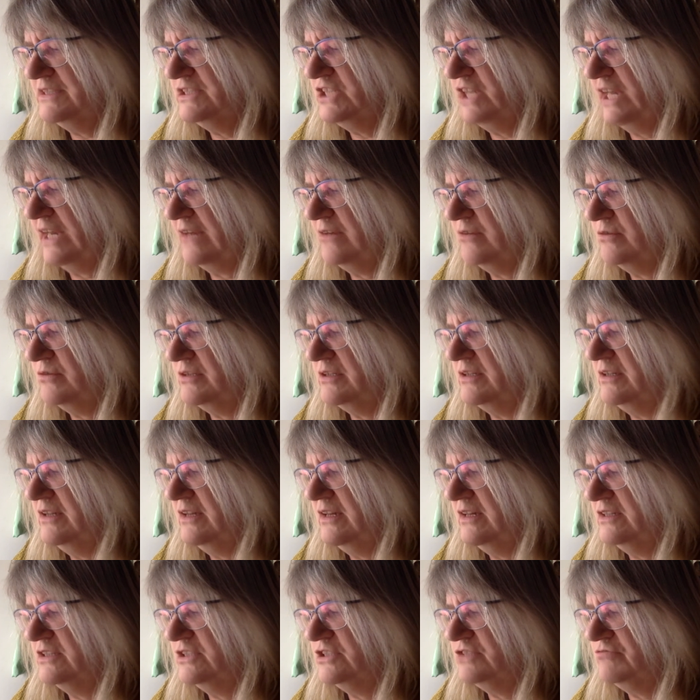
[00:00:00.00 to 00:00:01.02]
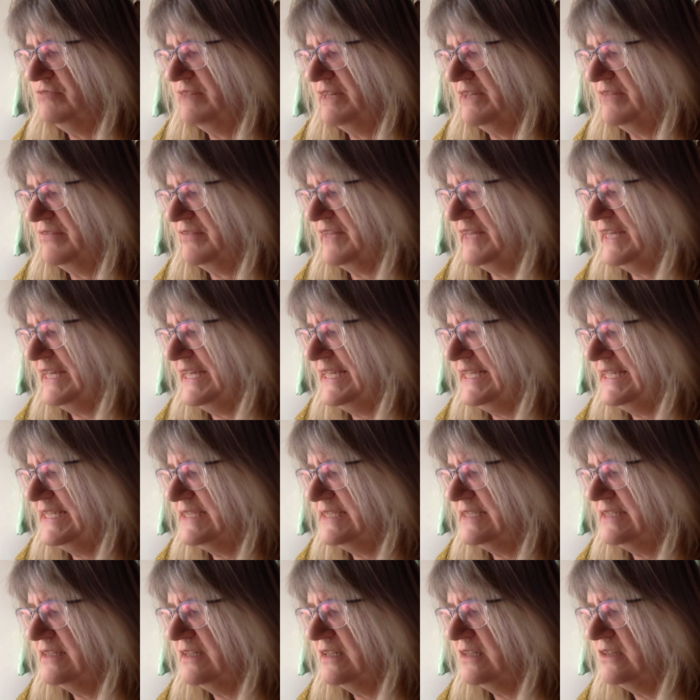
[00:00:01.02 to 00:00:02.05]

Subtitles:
jangled a large ring of keys and